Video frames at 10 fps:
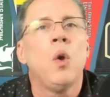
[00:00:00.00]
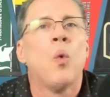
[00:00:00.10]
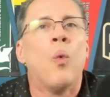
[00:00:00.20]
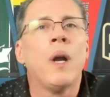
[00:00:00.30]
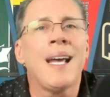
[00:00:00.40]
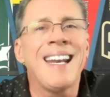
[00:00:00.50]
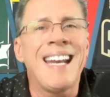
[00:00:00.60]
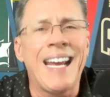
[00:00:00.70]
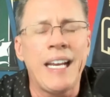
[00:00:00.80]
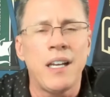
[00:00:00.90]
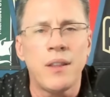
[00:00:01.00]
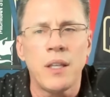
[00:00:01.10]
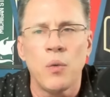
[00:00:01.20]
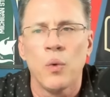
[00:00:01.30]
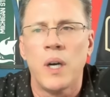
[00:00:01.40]
went on an
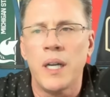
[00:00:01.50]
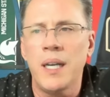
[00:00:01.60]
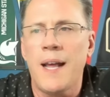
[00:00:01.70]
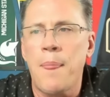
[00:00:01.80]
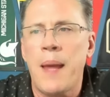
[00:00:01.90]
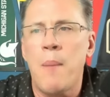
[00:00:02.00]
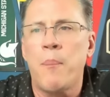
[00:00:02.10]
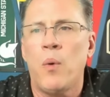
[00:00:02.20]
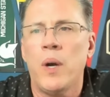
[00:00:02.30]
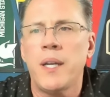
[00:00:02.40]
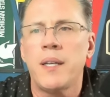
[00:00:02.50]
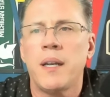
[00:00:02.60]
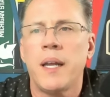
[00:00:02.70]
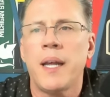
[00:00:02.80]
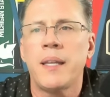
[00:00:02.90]
8-0 run at that point,
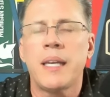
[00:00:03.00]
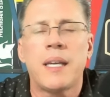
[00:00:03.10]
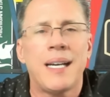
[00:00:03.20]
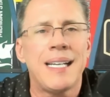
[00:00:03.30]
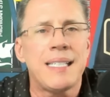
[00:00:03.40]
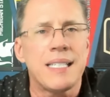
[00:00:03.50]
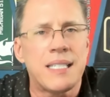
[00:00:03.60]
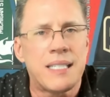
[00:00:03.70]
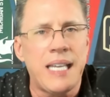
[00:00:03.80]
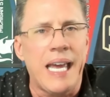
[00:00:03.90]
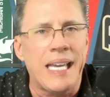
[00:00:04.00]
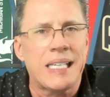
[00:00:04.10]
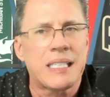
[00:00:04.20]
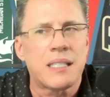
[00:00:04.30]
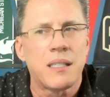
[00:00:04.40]
and they cut it to
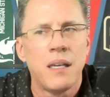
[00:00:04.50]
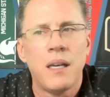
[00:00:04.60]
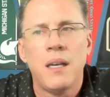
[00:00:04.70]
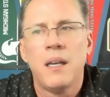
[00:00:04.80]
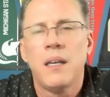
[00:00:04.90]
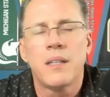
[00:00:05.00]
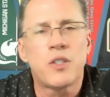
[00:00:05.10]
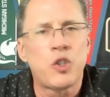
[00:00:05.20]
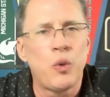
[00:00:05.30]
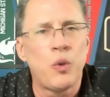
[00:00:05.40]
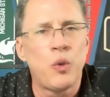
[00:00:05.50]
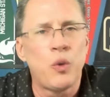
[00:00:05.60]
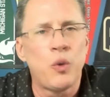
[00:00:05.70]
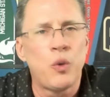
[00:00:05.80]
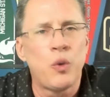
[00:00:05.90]
6. That's 2
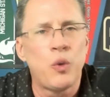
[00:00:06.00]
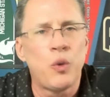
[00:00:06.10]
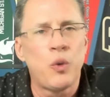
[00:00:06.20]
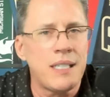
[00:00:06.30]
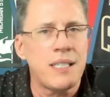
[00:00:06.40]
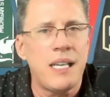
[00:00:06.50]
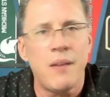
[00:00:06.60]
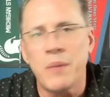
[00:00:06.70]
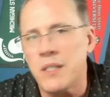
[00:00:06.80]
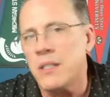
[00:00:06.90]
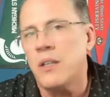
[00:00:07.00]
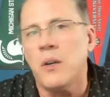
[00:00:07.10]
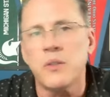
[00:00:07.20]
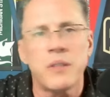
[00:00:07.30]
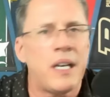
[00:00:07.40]
possessions with 6.5 minutes to
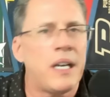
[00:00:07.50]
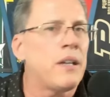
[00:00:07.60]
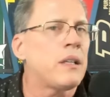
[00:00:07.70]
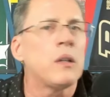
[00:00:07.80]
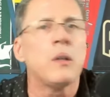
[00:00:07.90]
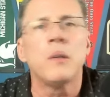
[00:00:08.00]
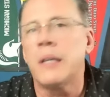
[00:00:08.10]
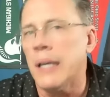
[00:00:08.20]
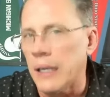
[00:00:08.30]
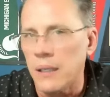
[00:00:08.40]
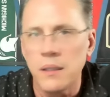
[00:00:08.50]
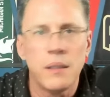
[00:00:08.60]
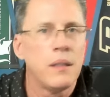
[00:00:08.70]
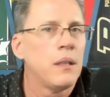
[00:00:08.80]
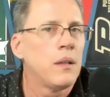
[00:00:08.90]
go. So now you're thinking, okay,
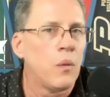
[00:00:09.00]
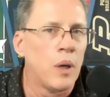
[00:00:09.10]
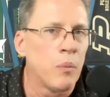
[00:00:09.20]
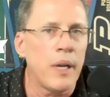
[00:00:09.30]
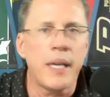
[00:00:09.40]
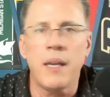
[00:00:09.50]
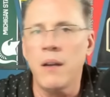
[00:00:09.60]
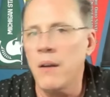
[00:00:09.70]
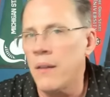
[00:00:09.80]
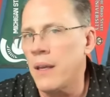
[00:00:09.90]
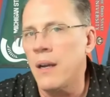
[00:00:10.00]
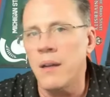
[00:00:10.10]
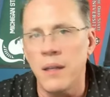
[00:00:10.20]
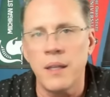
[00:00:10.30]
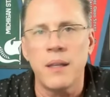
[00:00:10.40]
one break here or there,
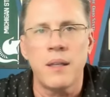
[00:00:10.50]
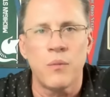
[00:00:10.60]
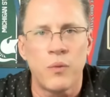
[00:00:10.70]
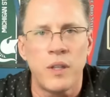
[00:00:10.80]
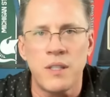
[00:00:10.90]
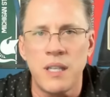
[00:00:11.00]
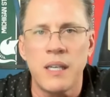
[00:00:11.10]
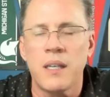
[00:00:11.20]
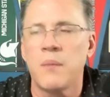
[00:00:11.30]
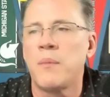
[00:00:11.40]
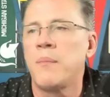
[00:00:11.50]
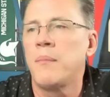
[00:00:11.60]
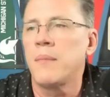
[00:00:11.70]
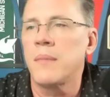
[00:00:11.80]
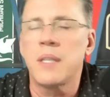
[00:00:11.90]
and they this
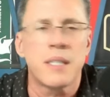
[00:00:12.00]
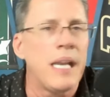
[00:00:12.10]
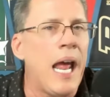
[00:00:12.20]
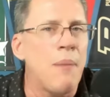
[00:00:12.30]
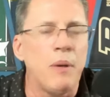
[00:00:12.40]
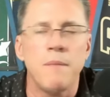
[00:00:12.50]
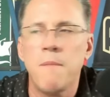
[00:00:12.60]
can happen.